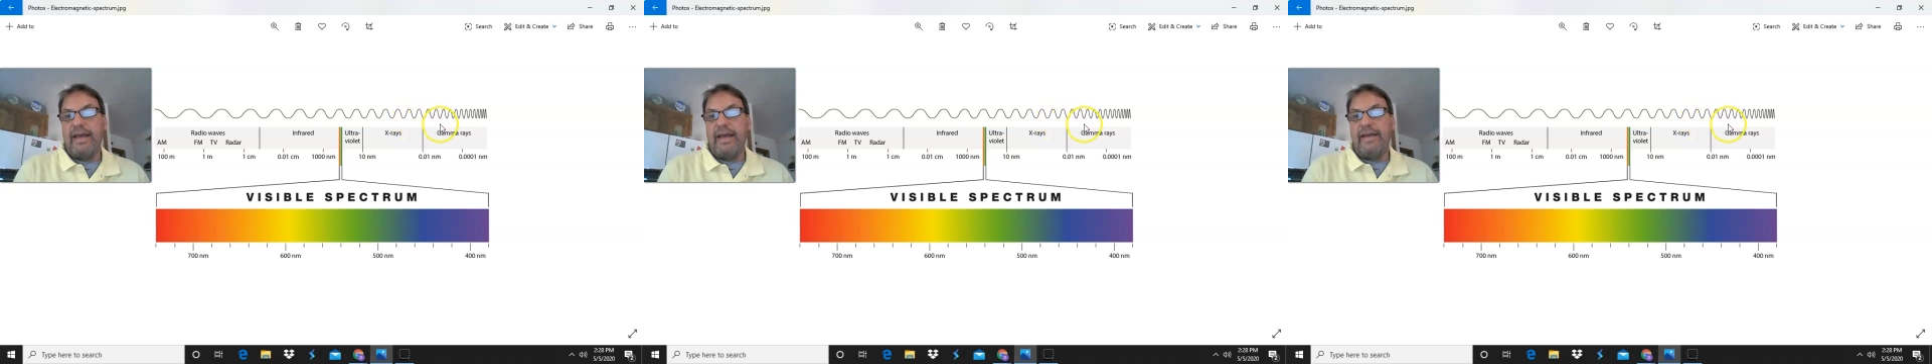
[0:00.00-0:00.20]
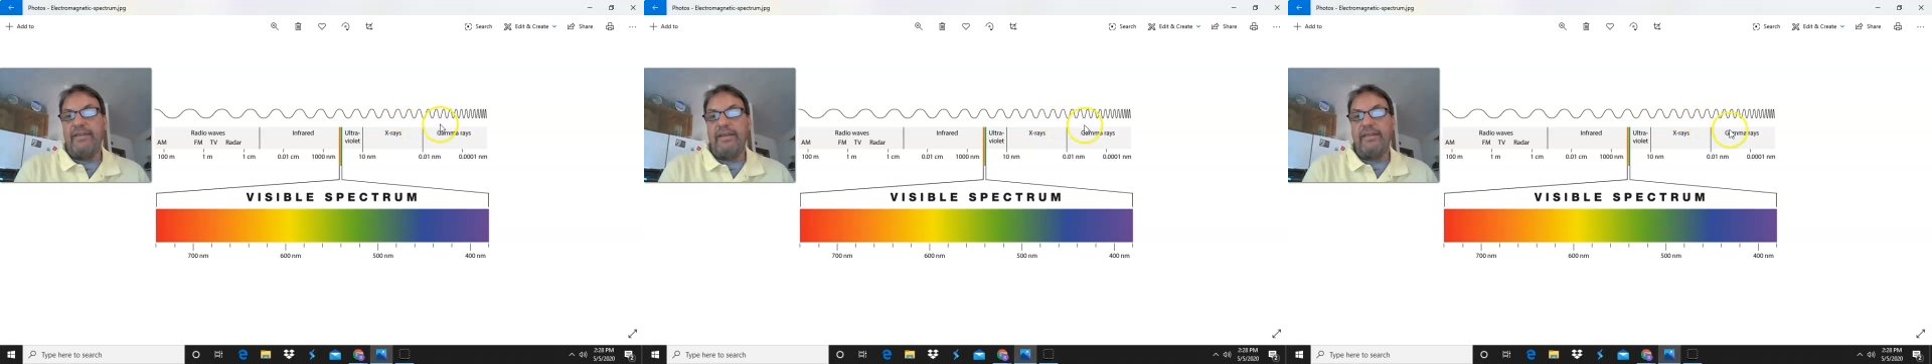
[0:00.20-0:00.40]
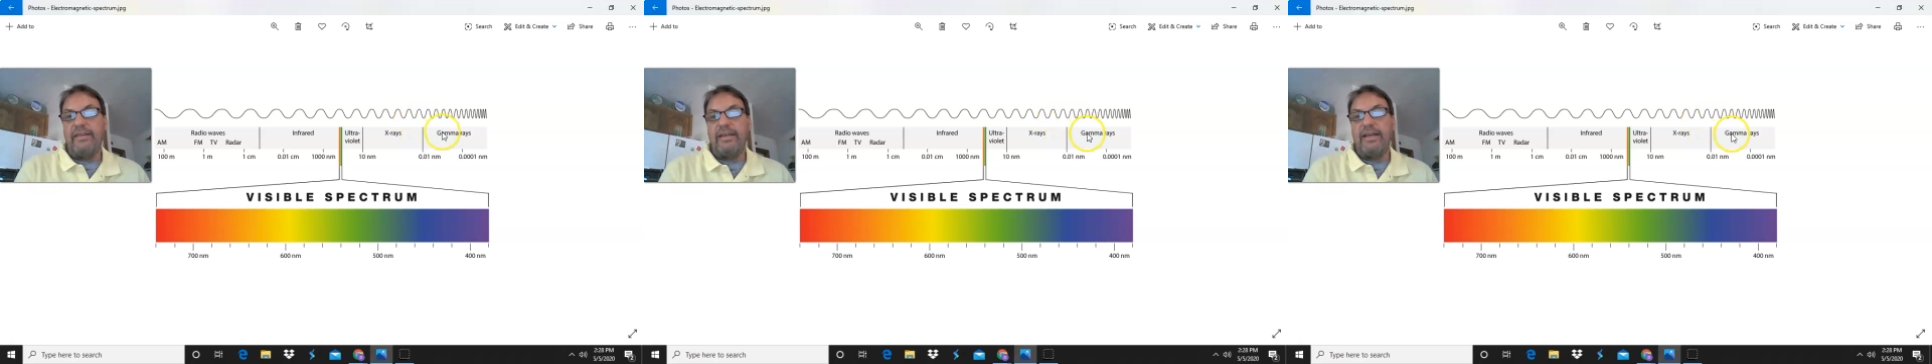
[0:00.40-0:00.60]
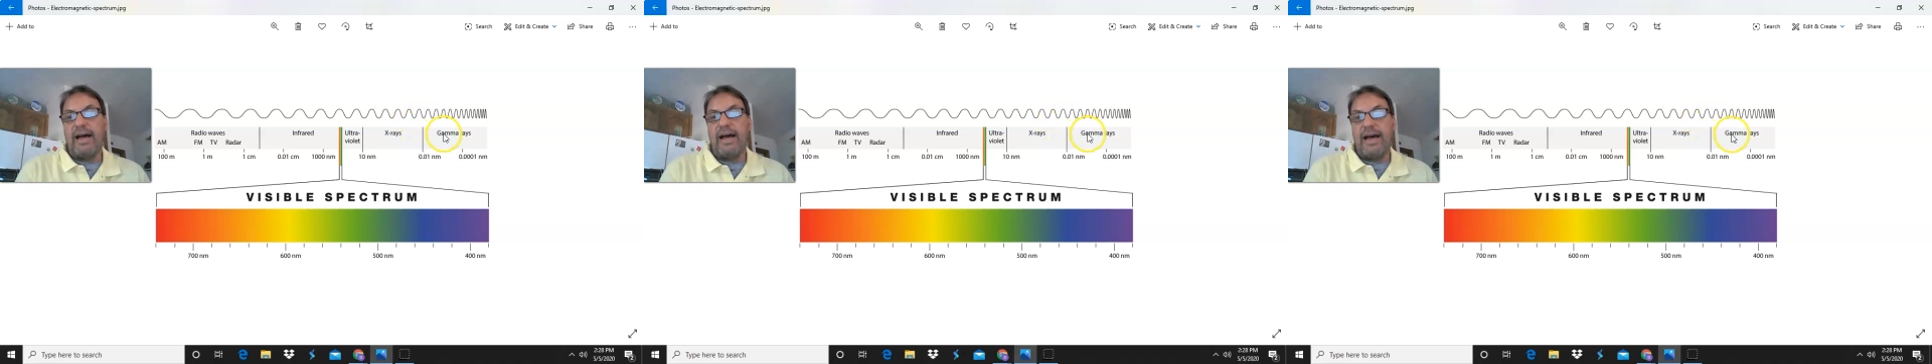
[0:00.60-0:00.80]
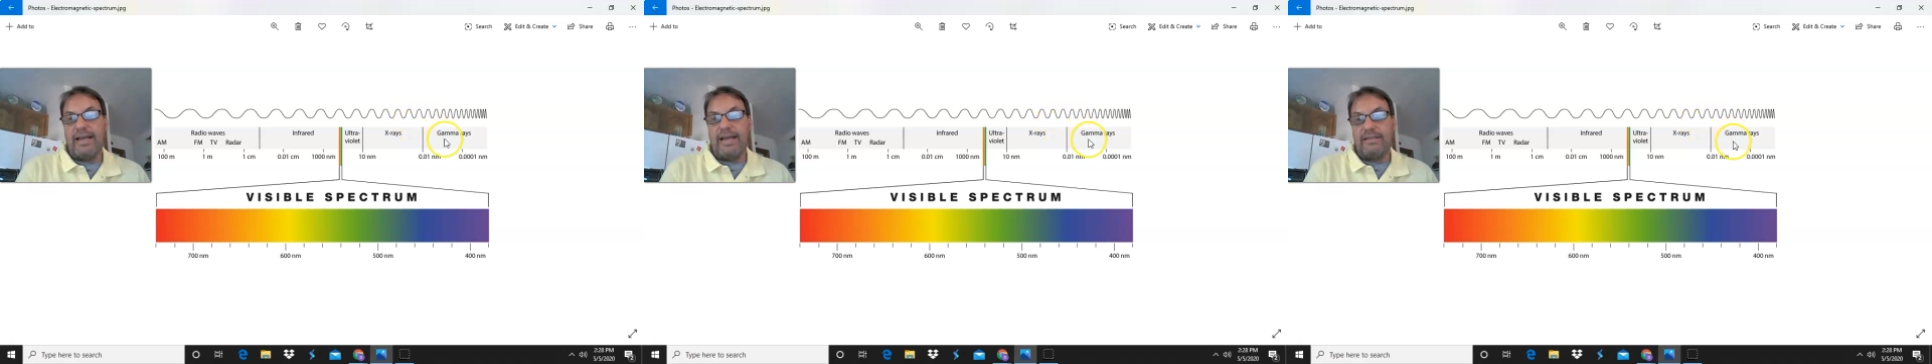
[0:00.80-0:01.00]
And then the
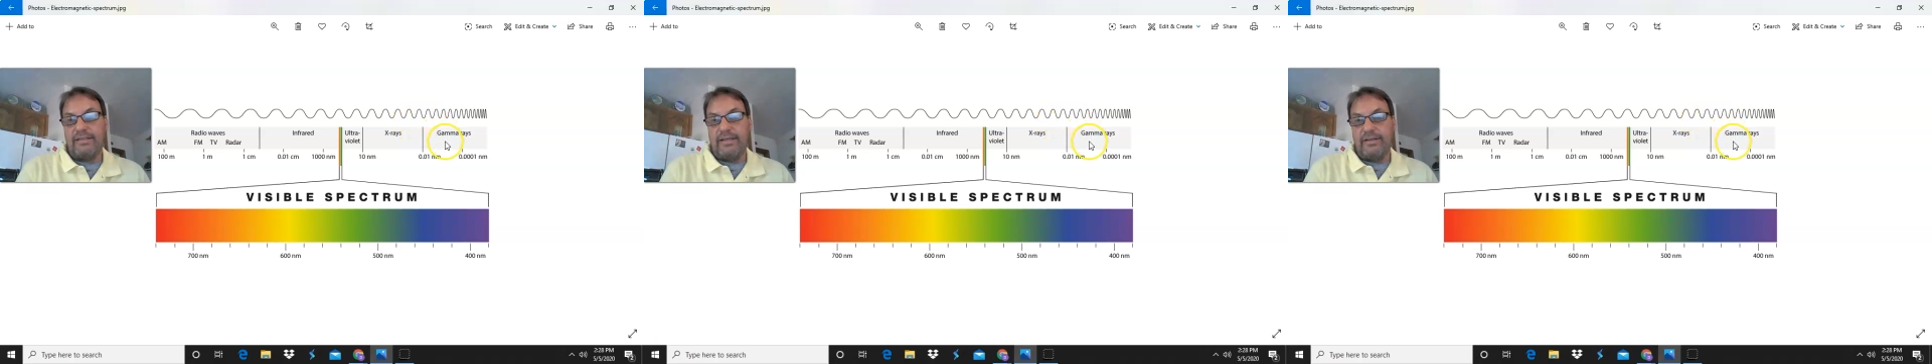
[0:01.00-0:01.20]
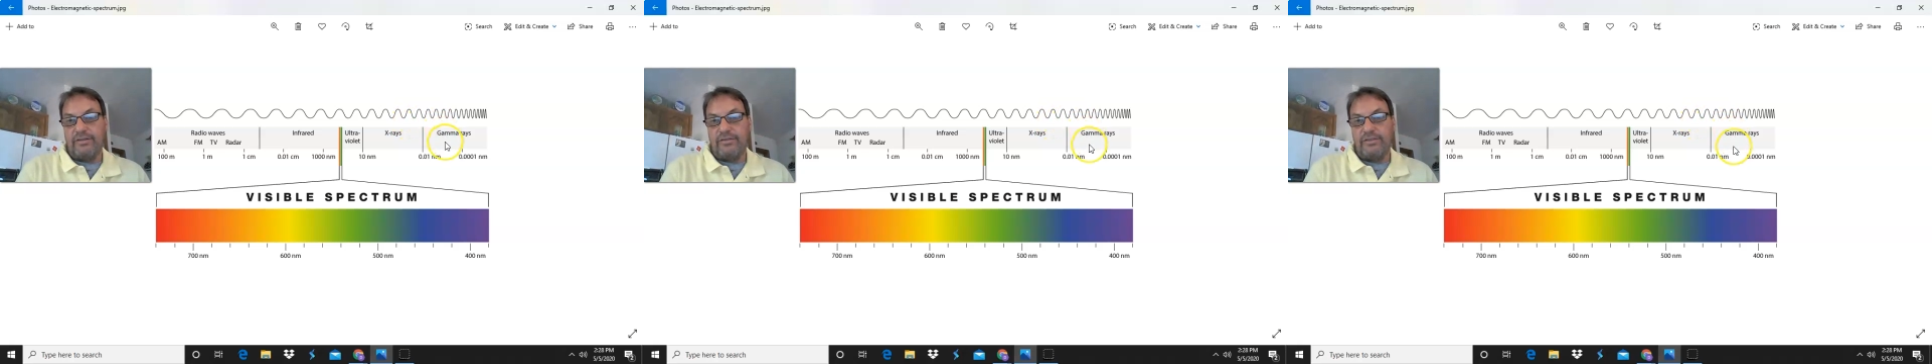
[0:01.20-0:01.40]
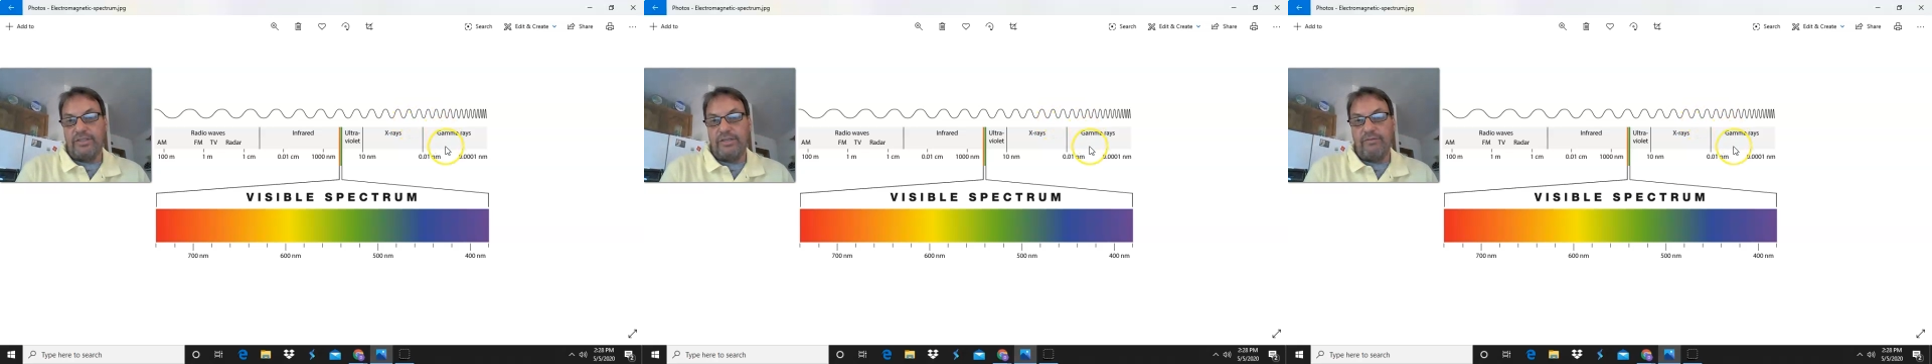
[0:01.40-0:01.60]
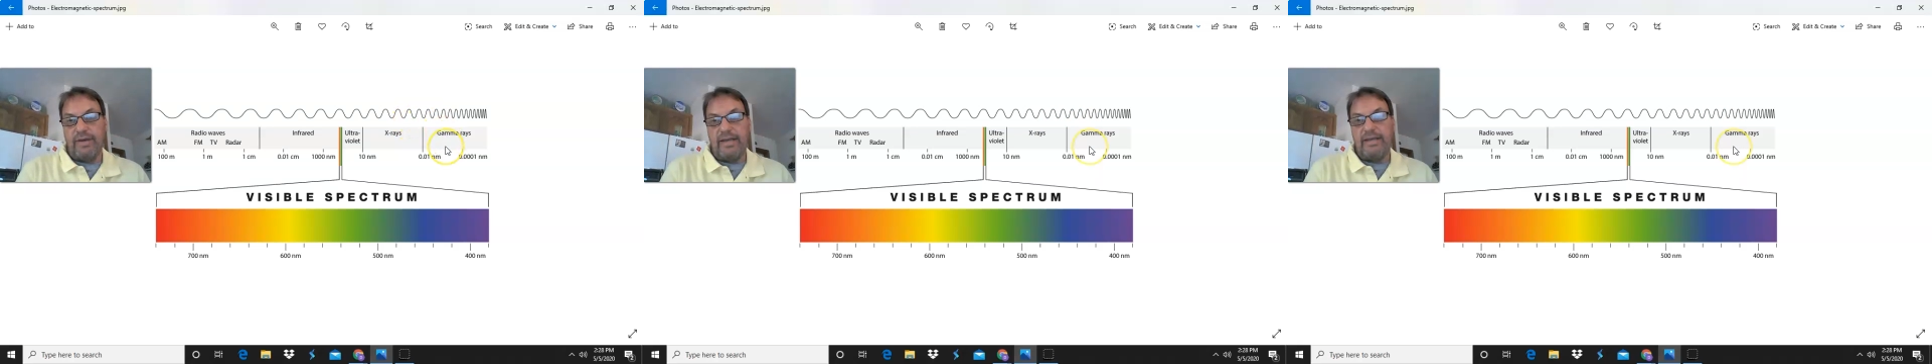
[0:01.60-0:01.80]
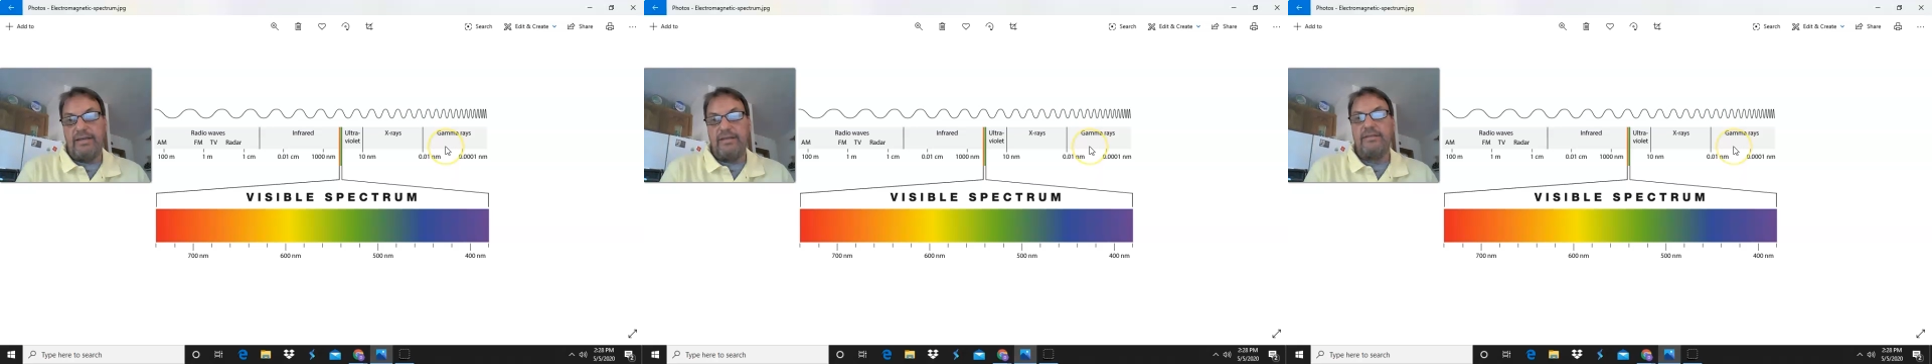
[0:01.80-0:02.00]
highest energy
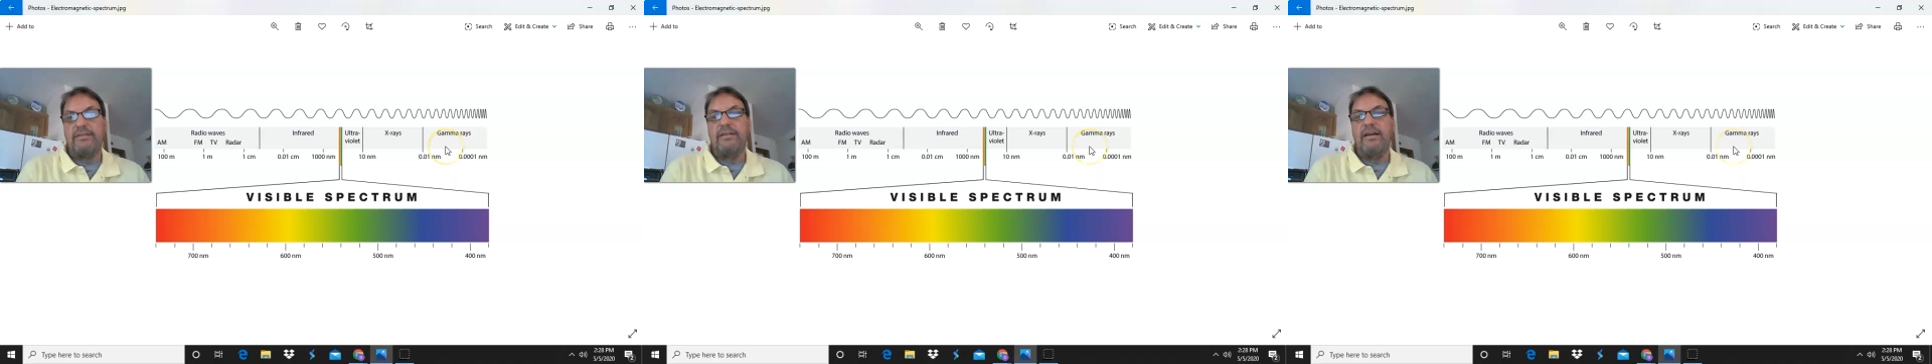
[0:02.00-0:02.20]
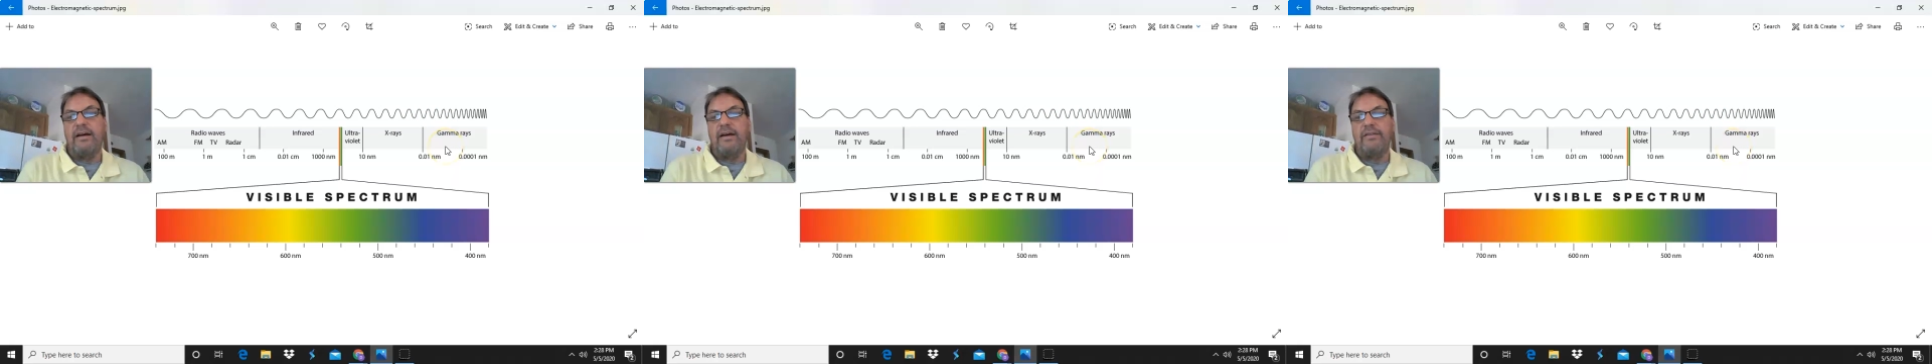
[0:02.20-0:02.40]
rays